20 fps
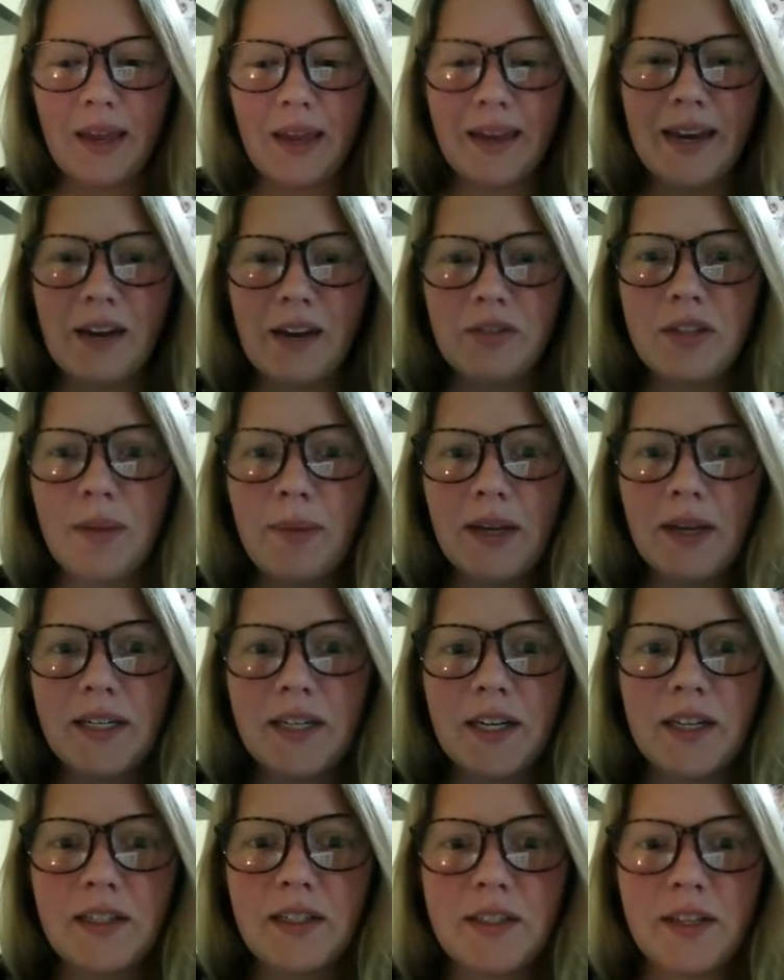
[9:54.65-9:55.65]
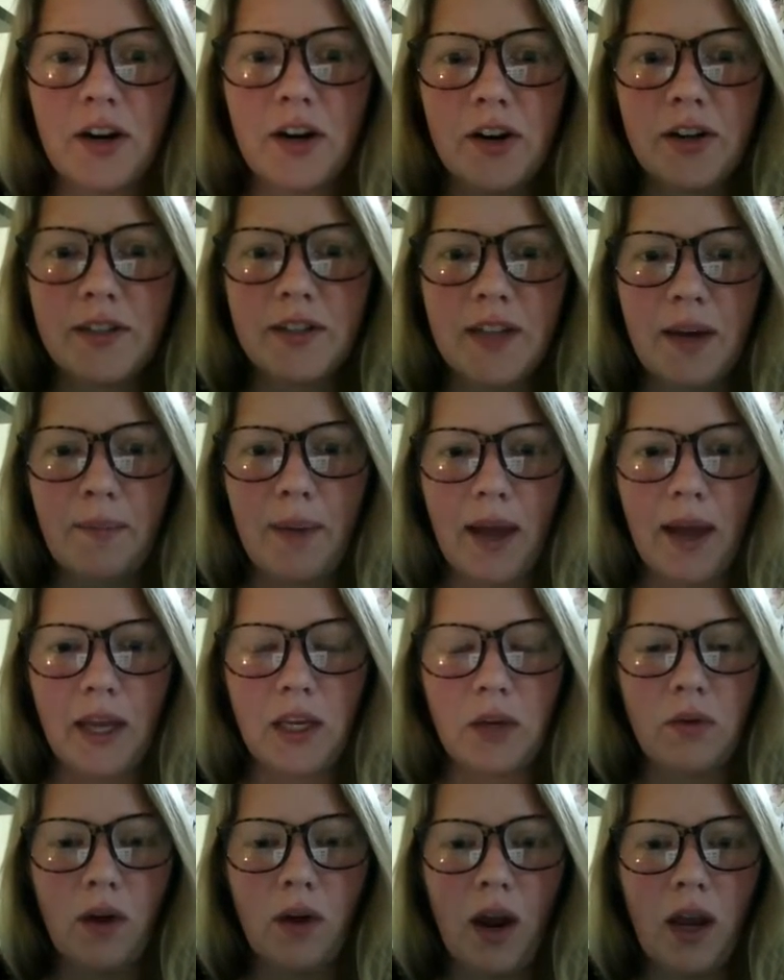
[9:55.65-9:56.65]
Now, something to consider is that my
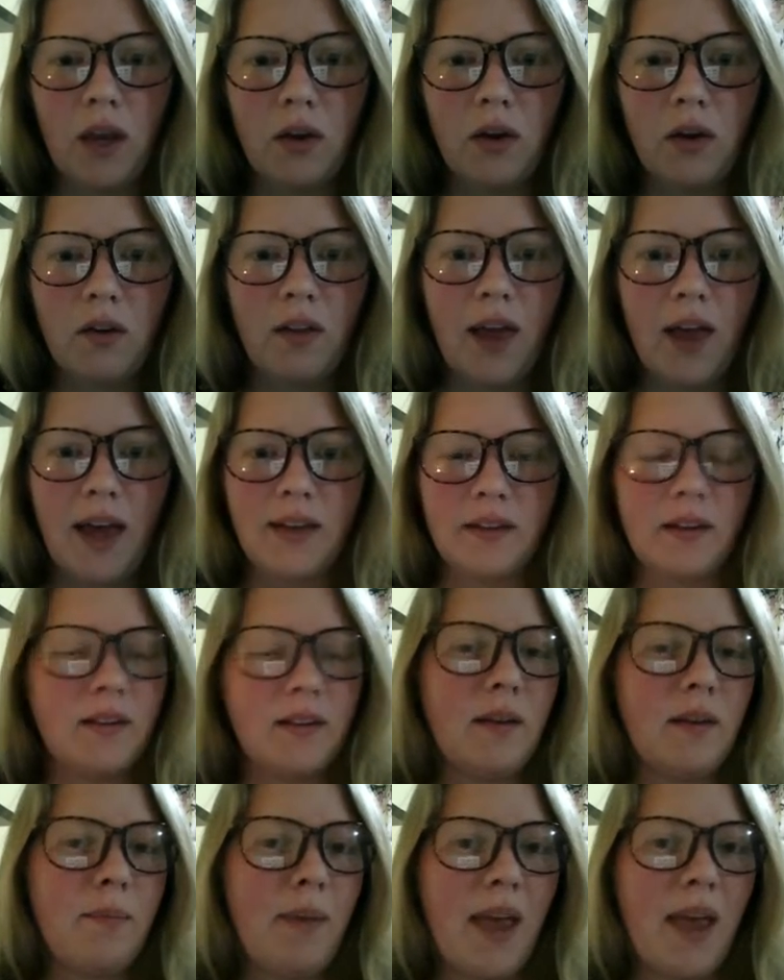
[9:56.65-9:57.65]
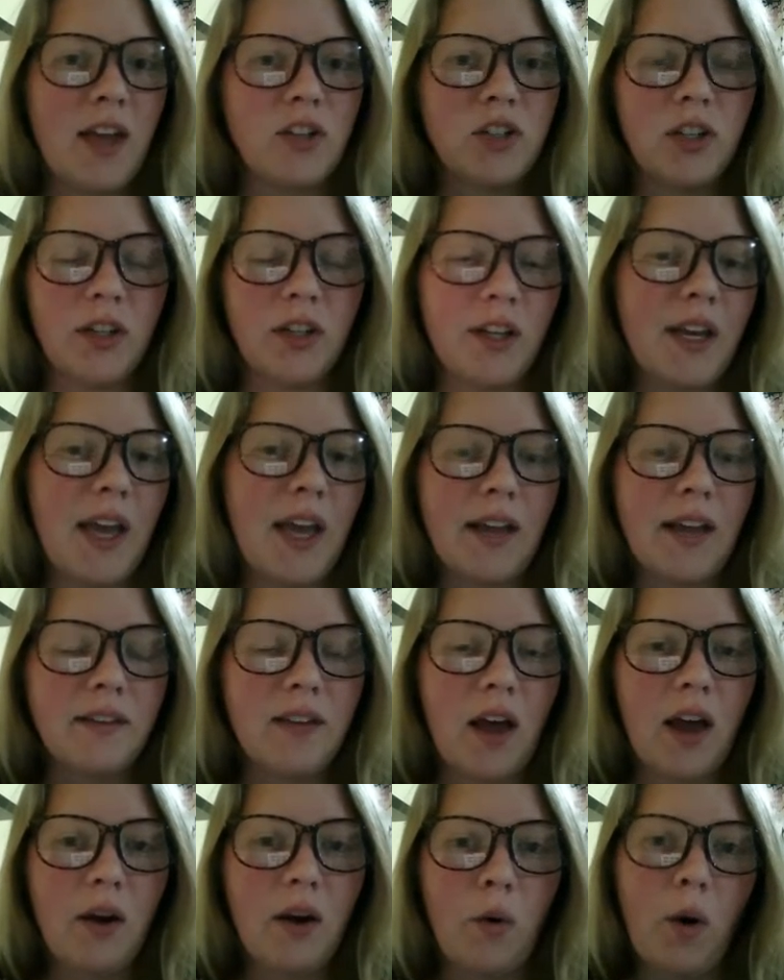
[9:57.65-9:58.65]
unit utilizes a patient
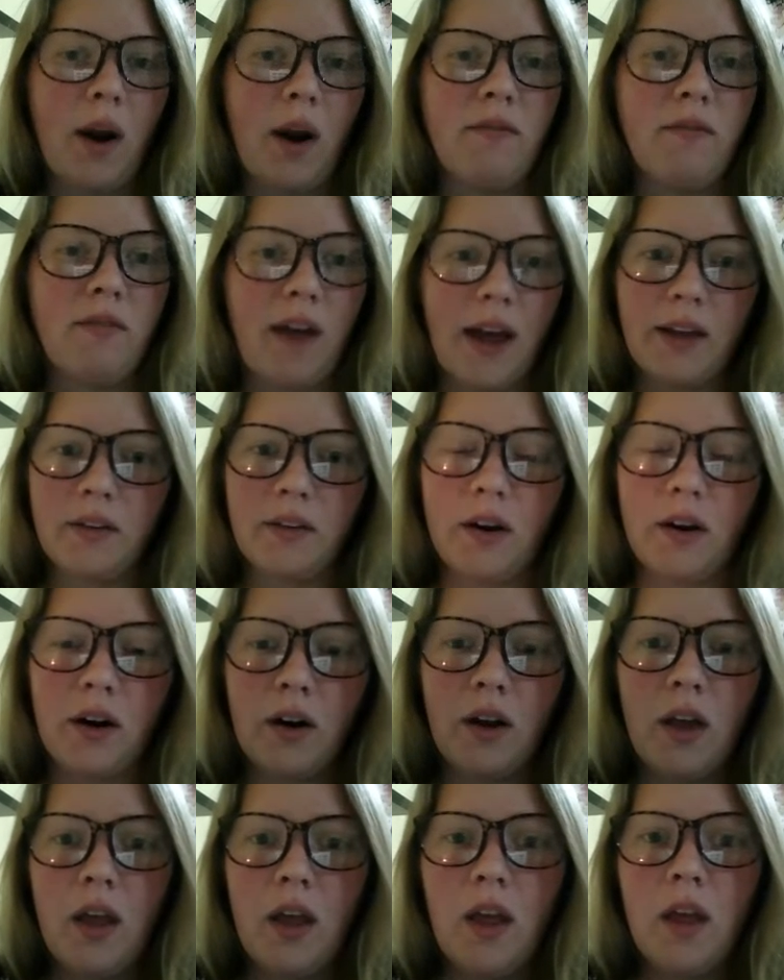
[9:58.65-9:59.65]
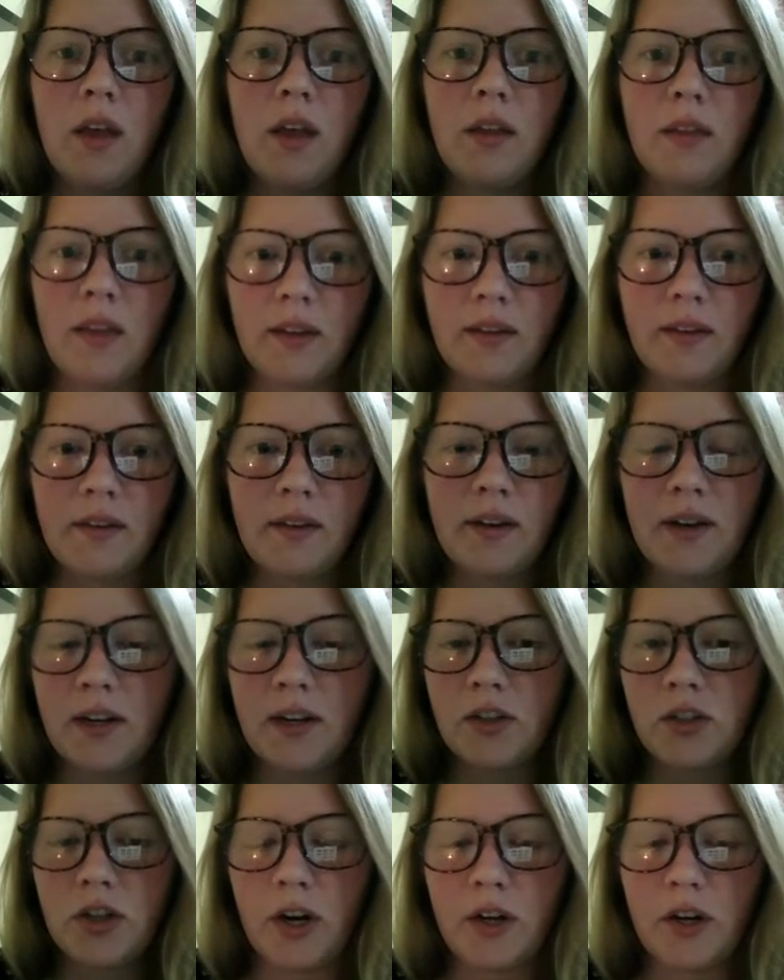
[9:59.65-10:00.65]
liaison or advisor. This is a
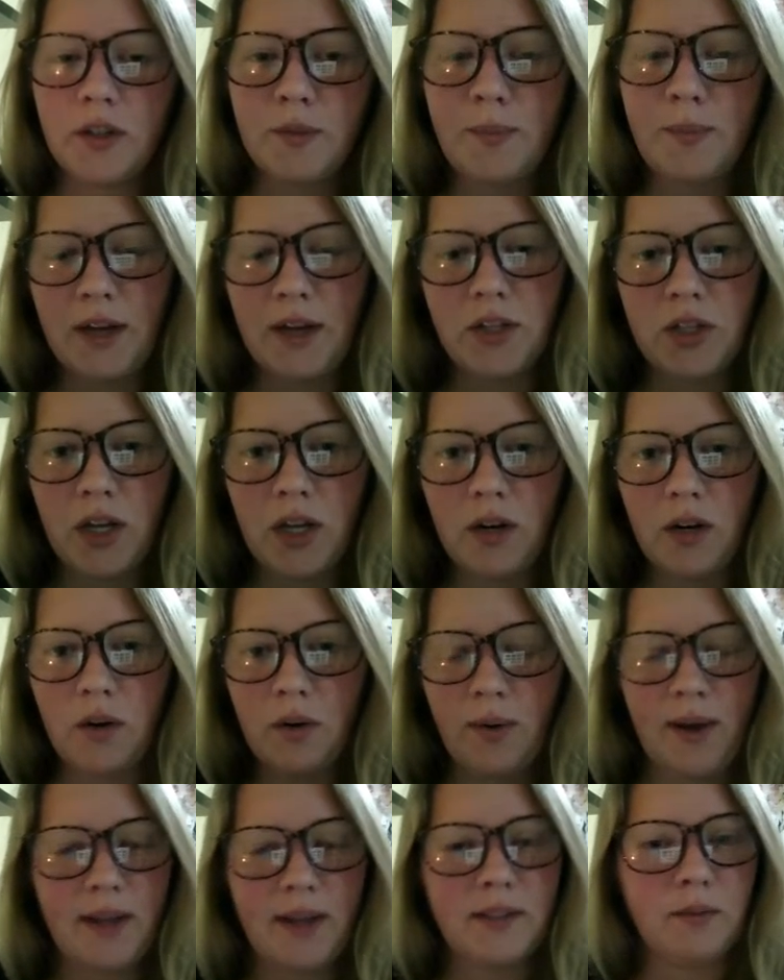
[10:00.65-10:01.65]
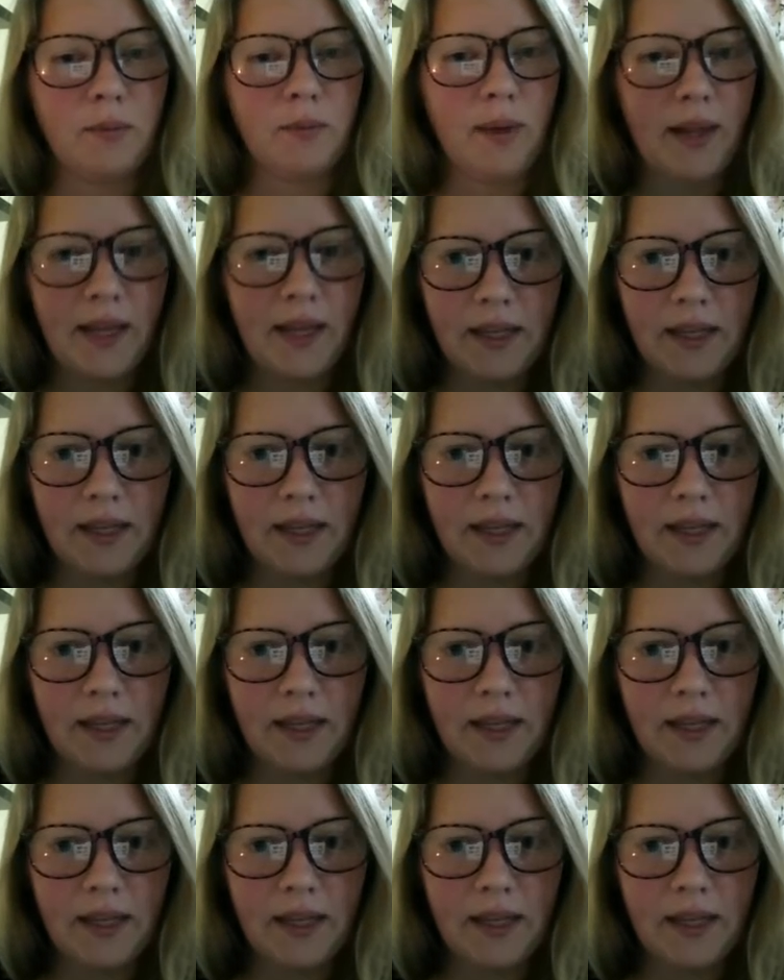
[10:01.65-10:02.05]
discharged patient who has willingly